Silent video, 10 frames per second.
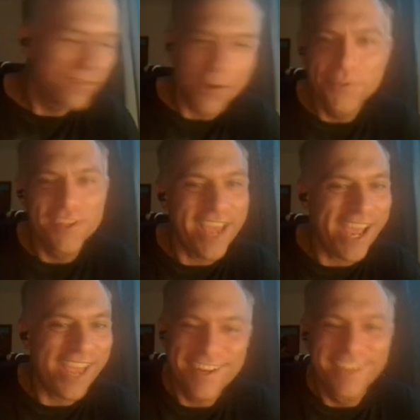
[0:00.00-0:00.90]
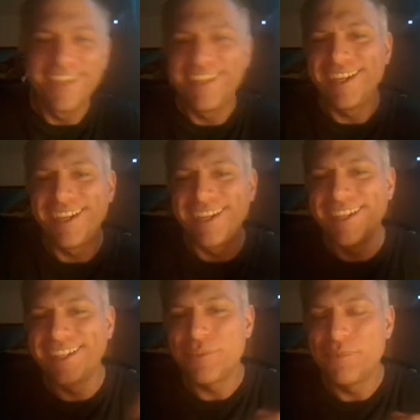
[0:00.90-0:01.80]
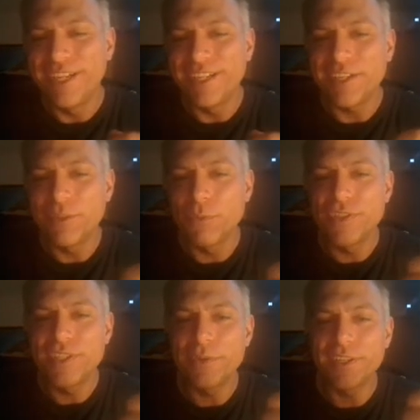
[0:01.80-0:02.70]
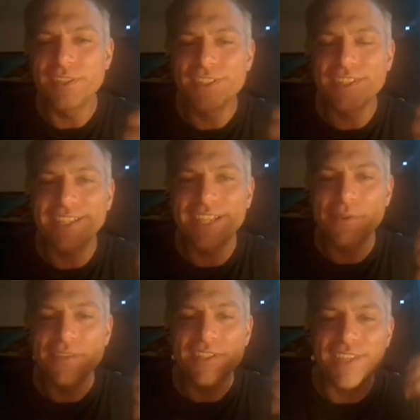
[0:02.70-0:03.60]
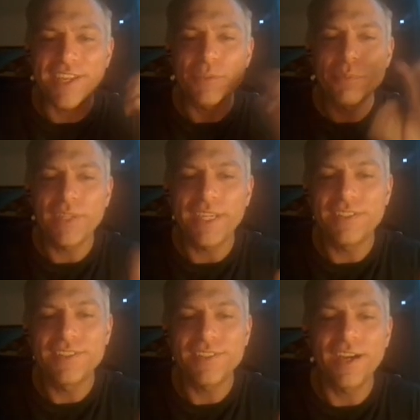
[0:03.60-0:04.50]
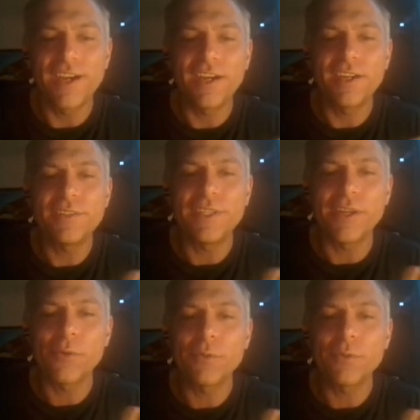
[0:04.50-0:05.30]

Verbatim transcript: phone than that uh, and, and we'll see what it looks like now with these settings please uh, you know